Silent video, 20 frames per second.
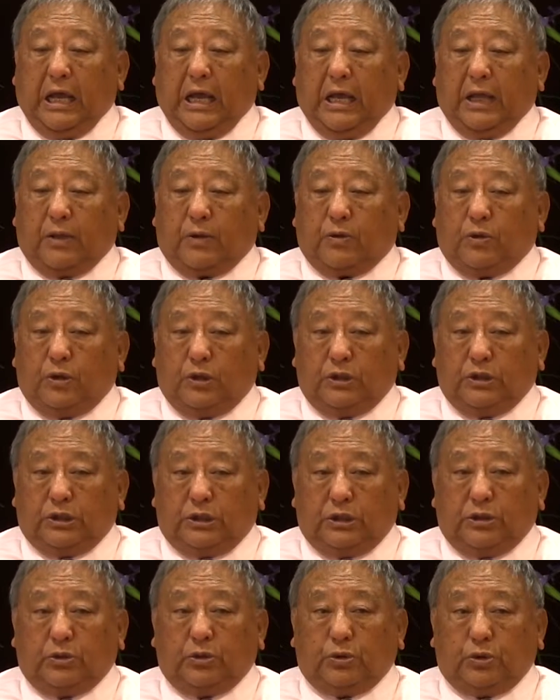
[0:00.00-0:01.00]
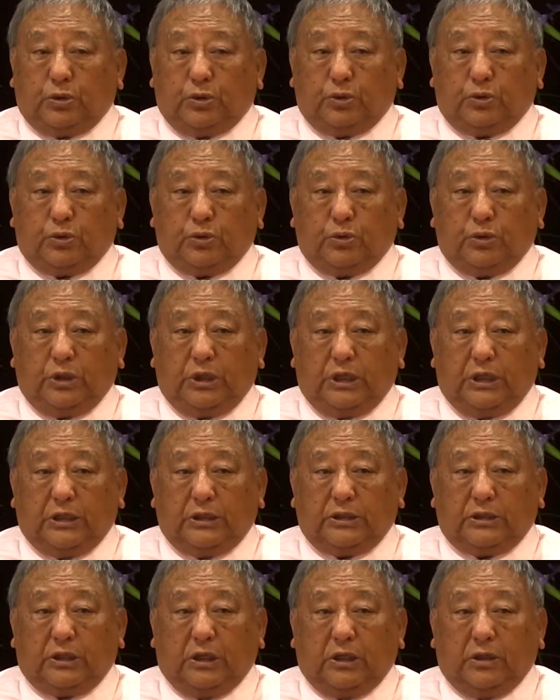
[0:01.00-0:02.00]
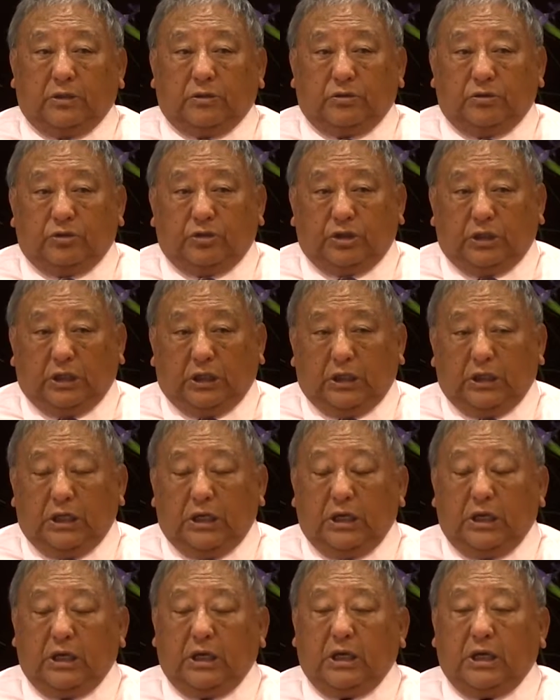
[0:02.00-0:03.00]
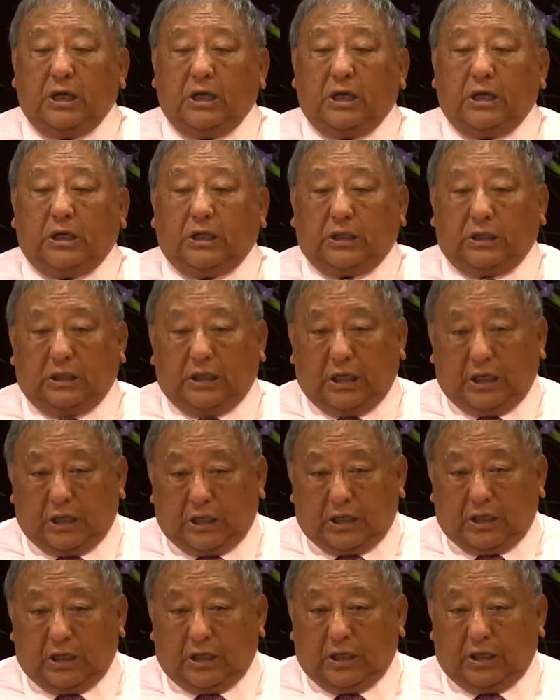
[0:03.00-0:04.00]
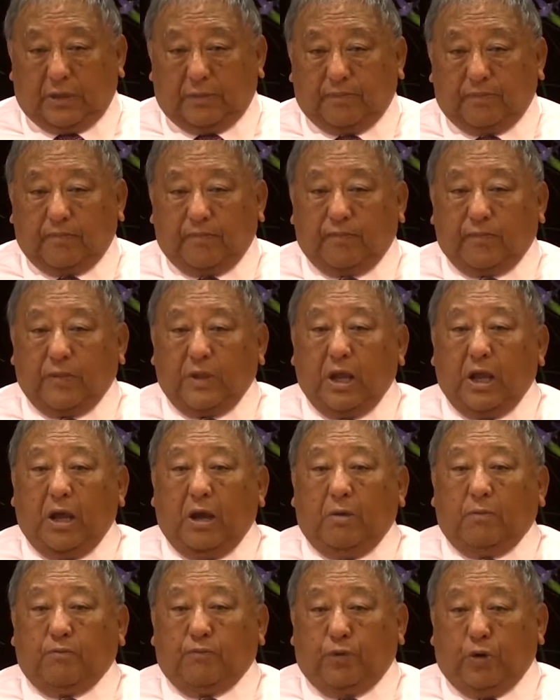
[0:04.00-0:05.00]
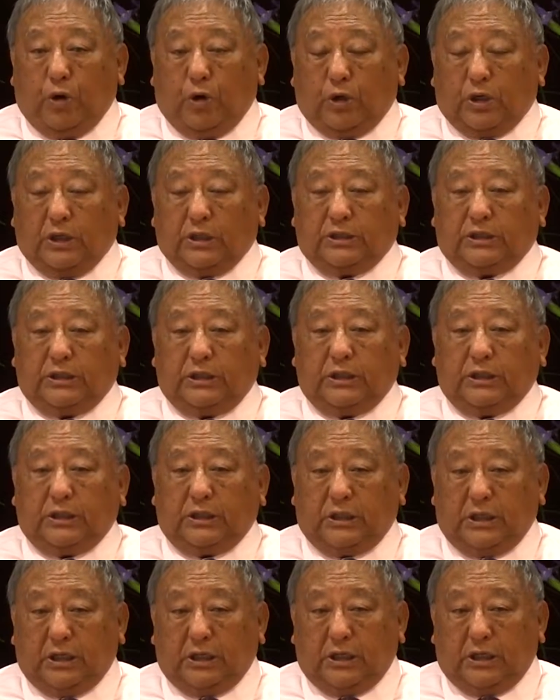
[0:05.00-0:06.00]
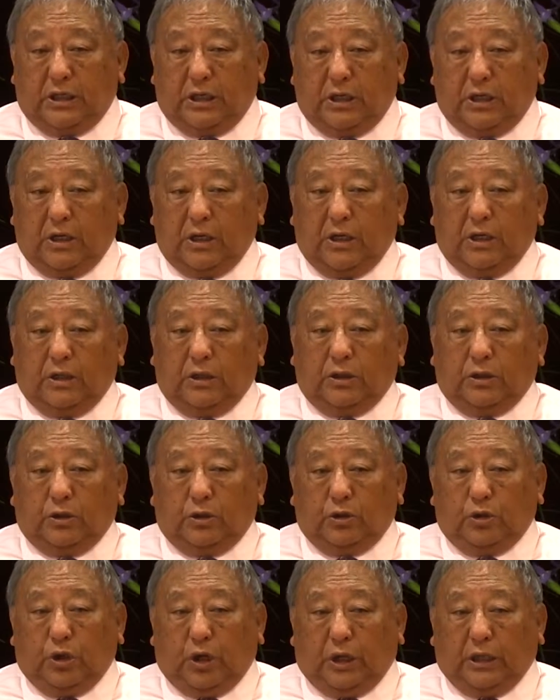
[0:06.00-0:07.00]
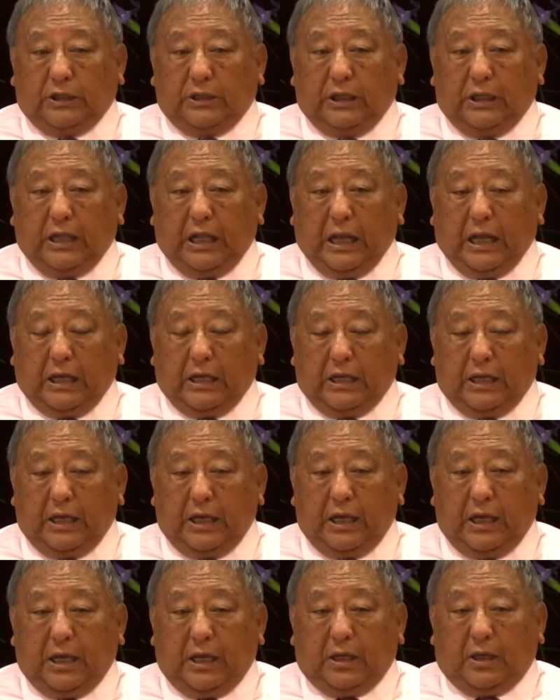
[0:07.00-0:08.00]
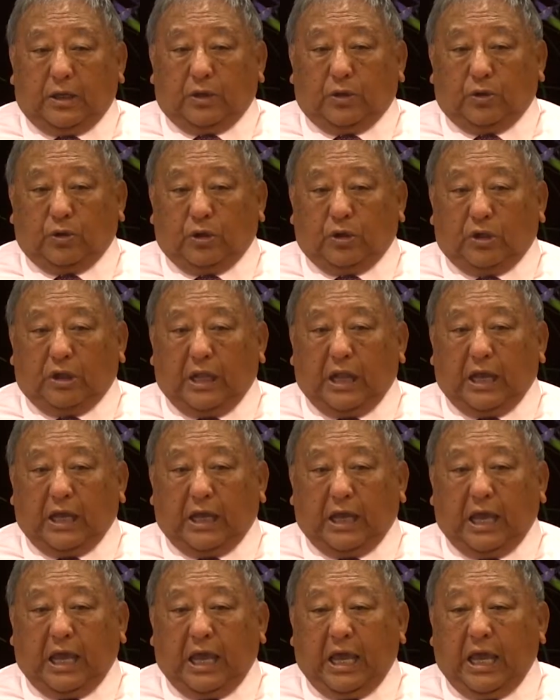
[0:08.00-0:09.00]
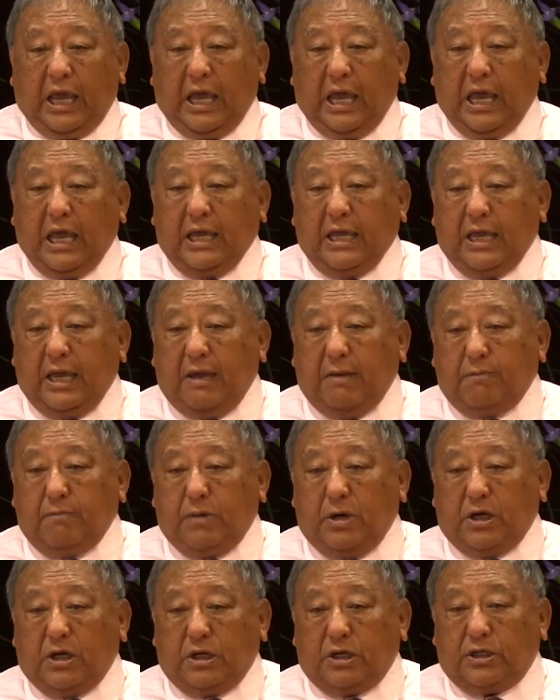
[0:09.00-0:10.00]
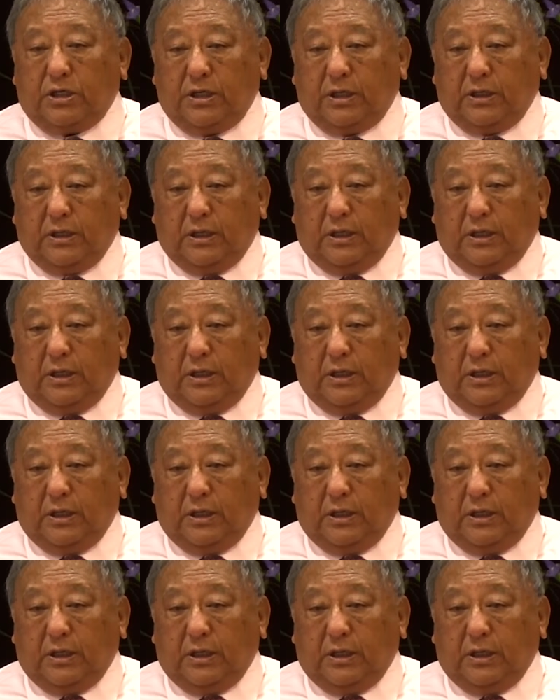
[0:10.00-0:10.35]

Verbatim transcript: And concentration is really thinking, focusing thinking, not like a, not like a hanging bird.